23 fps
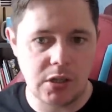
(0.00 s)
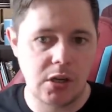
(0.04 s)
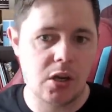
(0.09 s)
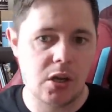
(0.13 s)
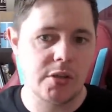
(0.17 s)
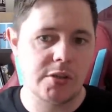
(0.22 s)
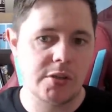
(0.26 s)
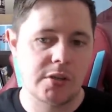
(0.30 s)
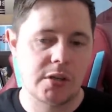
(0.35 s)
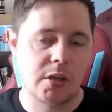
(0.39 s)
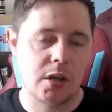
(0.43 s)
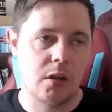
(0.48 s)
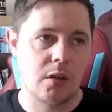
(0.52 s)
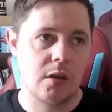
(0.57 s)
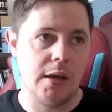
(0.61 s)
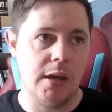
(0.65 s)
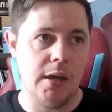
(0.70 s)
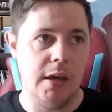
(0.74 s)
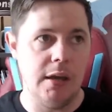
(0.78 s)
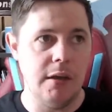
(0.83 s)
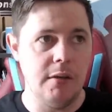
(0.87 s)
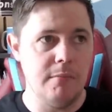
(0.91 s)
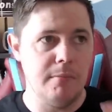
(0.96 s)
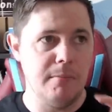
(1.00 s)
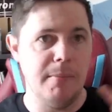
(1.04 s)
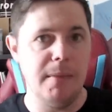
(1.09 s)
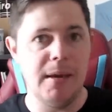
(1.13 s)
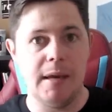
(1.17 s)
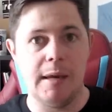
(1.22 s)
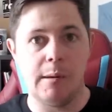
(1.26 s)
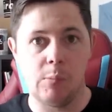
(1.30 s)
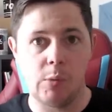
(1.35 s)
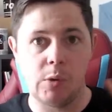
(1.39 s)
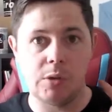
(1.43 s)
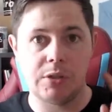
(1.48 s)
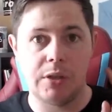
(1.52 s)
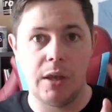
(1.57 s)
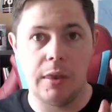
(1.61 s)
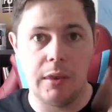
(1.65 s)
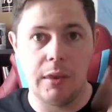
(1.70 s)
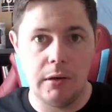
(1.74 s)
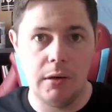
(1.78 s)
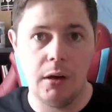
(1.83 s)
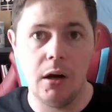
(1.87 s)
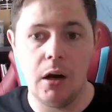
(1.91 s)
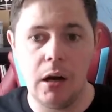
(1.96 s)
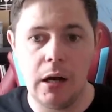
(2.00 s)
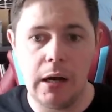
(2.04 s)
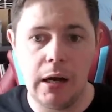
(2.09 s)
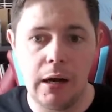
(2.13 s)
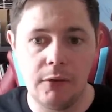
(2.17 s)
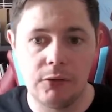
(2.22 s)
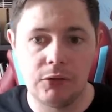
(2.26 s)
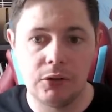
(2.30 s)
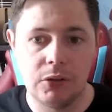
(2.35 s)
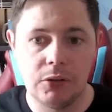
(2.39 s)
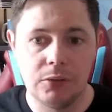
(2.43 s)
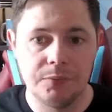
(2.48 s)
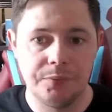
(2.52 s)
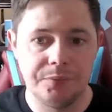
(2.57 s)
because in May, what did they not have?